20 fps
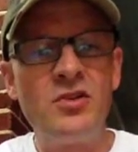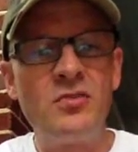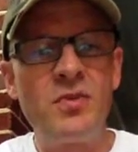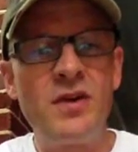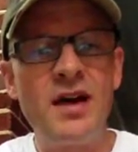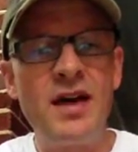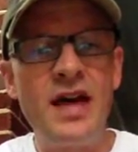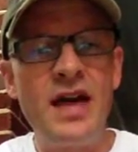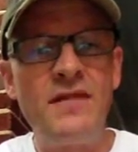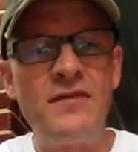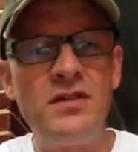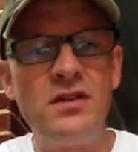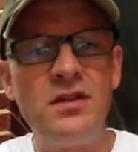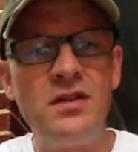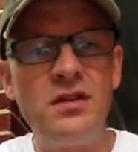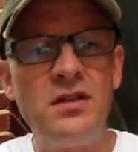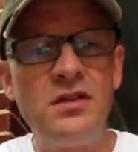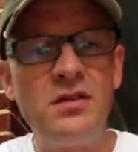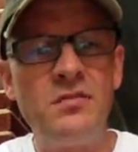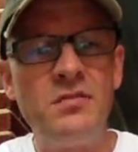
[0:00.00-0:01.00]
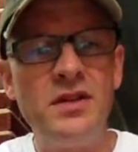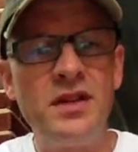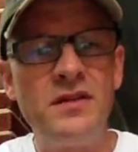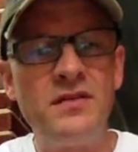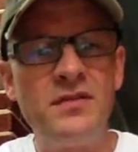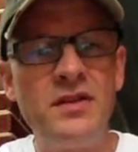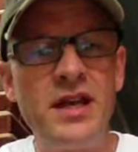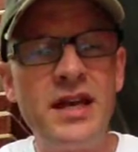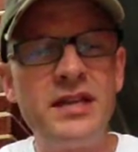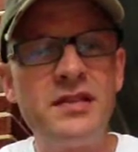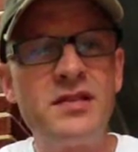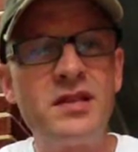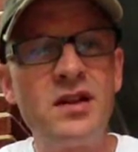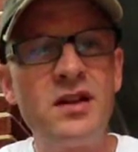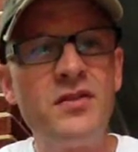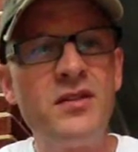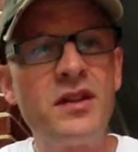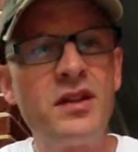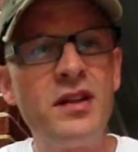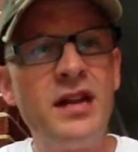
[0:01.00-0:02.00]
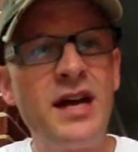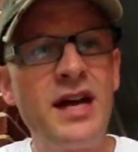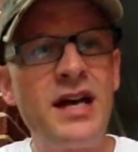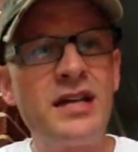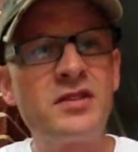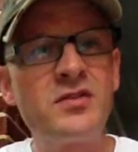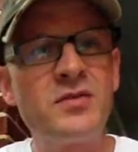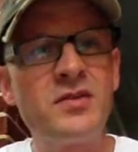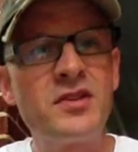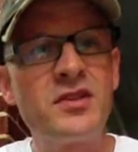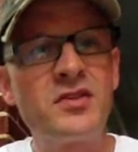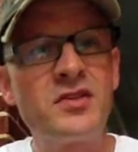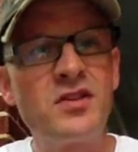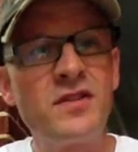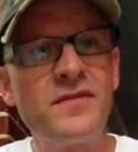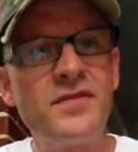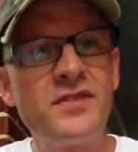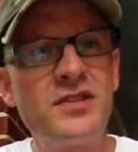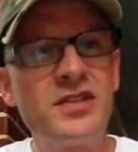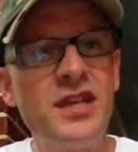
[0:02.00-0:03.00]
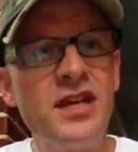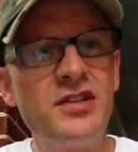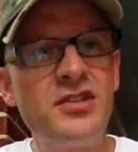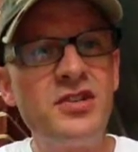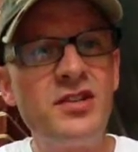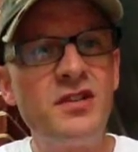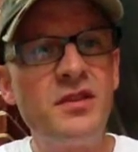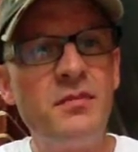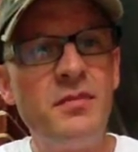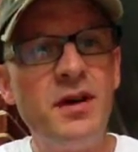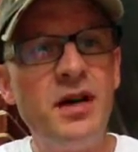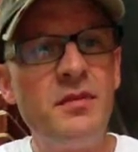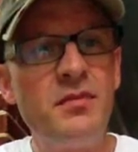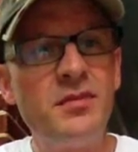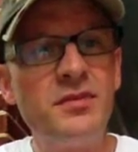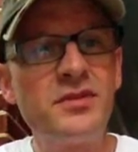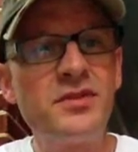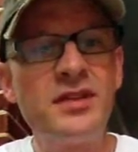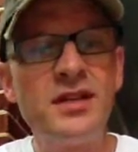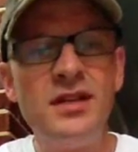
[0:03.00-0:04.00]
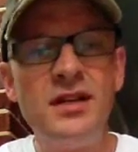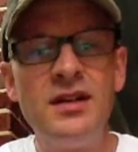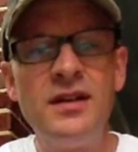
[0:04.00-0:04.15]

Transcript: You'll probably have a little bit of lacing on the glass with the surface tension of the bubbles.